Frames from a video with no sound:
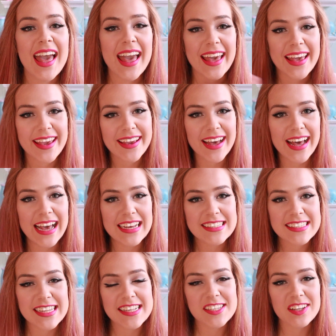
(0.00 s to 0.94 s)
Hey
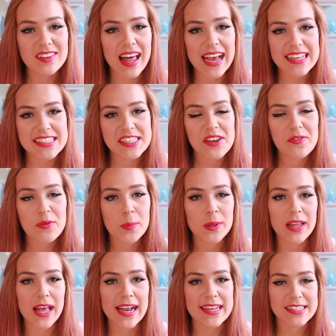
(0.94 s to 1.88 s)
guys, it's Eliza from
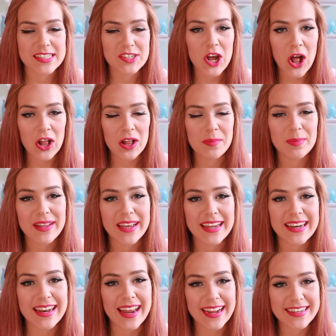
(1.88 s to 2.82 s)
Eliza Tall and
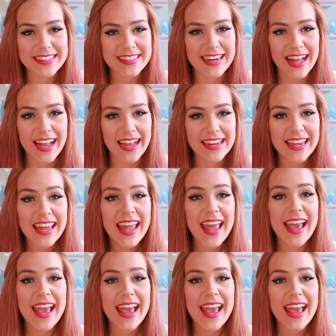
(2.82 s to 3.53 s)
Plain 99,